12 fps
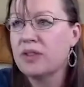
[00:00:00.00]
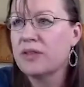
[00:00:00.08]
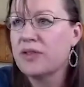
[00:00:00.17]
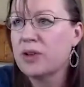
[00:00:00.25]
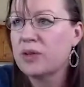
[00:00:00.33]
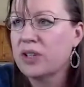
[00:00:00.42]

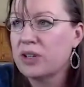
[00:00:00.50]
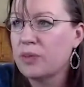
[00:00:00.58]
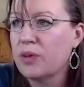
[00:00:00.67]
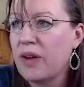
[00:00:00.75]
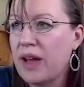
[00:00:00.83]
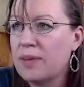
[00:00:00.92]
grateful if
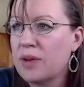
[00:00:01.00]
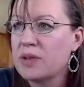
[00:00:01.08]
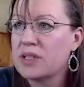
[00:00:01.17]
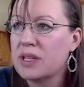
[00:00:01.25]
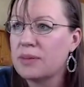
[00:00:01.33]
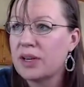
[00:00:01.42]
you could
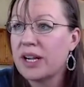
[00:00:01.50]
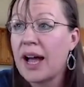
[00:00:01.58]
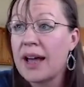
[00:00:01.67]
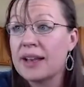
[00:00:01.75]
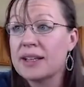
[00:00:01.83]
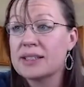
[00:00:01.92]
provide me with
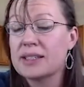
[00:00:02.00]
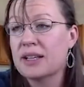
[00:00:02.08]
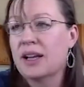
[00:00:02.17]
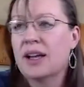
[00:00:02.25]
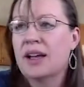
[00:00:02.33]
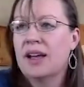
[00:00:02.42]
some
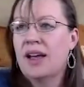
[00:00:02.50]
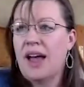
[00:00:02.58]
guidance.